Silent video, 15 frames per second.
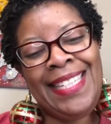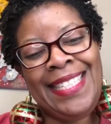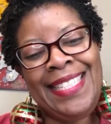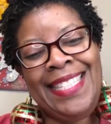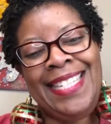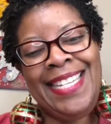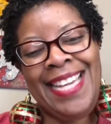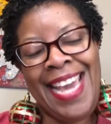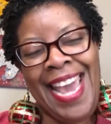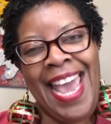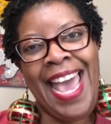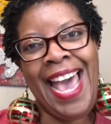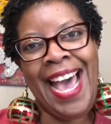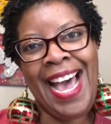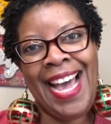
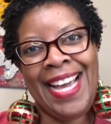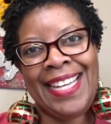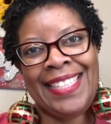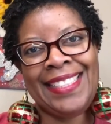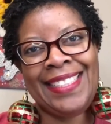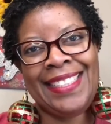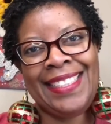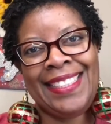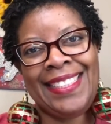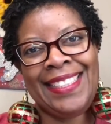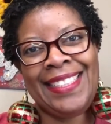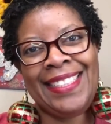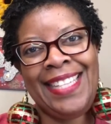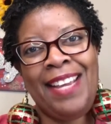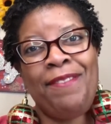Yeah.
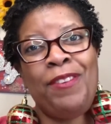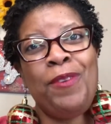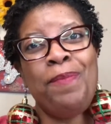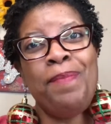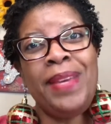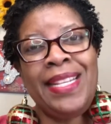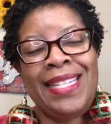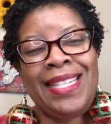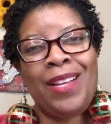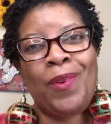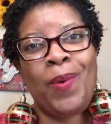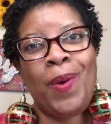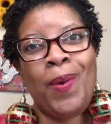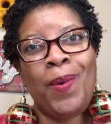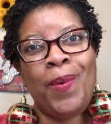If you missed the
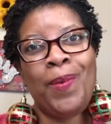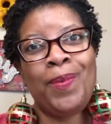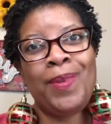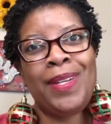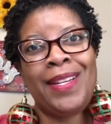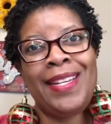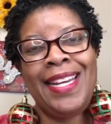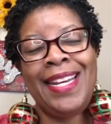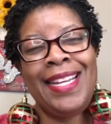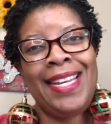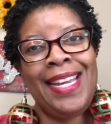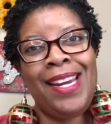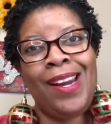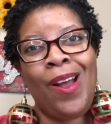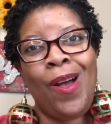quote, you didn't
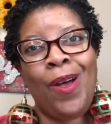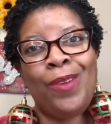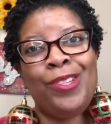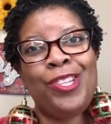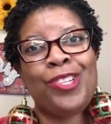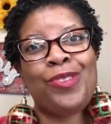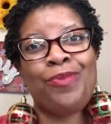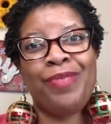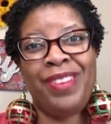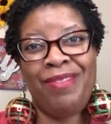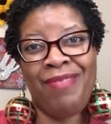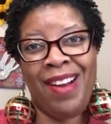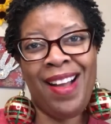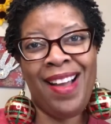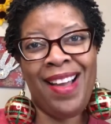get it all, just
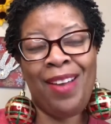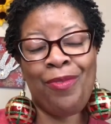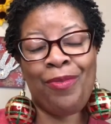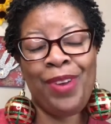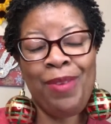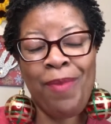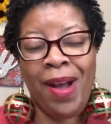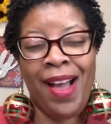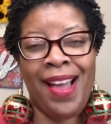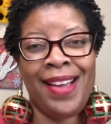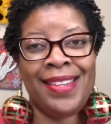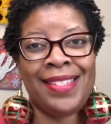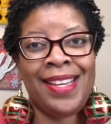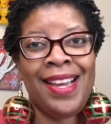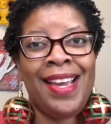rewind,
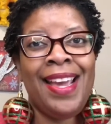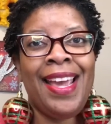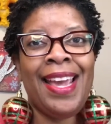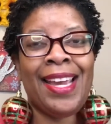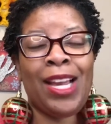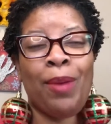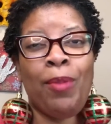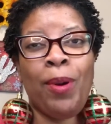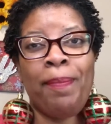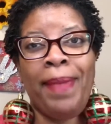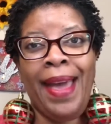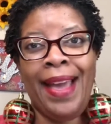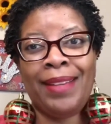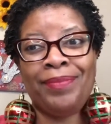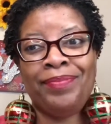rewind and come on
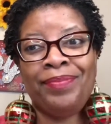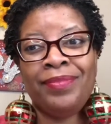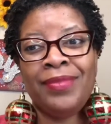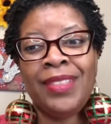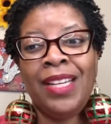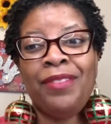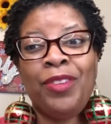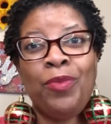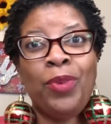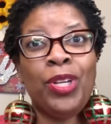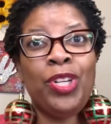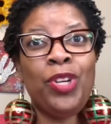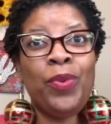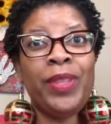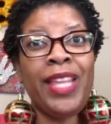back. If you
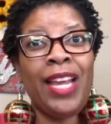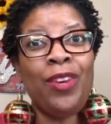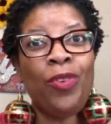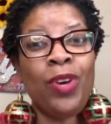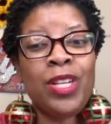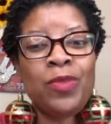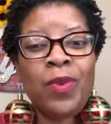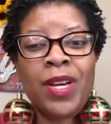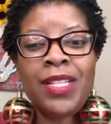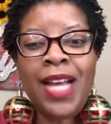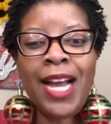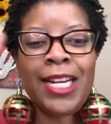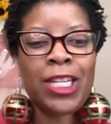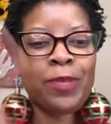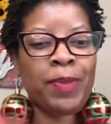want to know what that noise was,
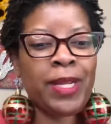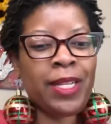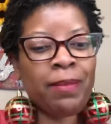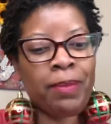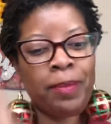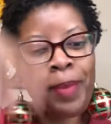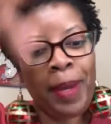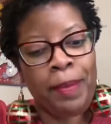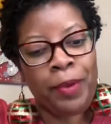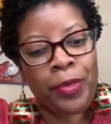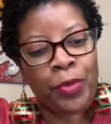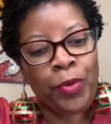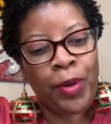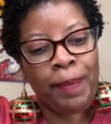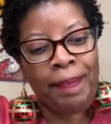I just picked up the paper,
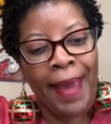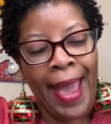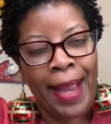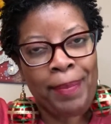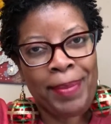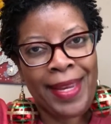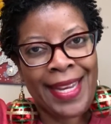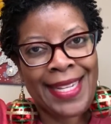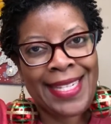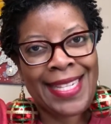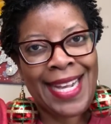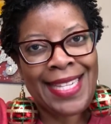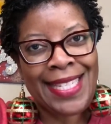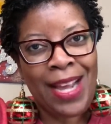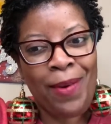threw it back because
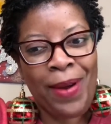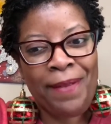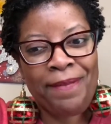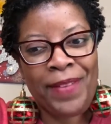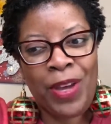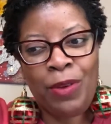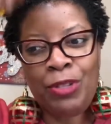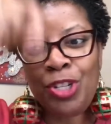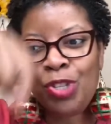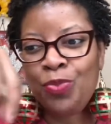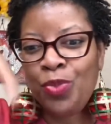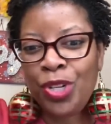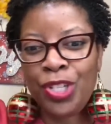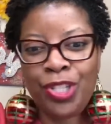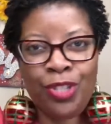that's how I felt.
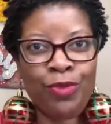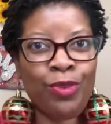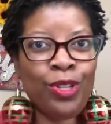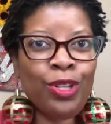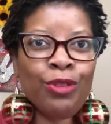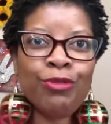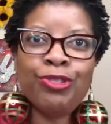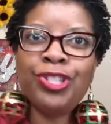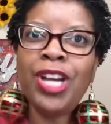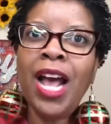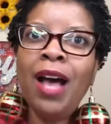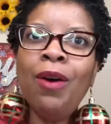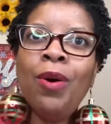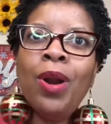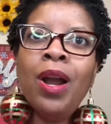Just wanted to do a little
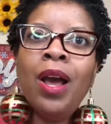shout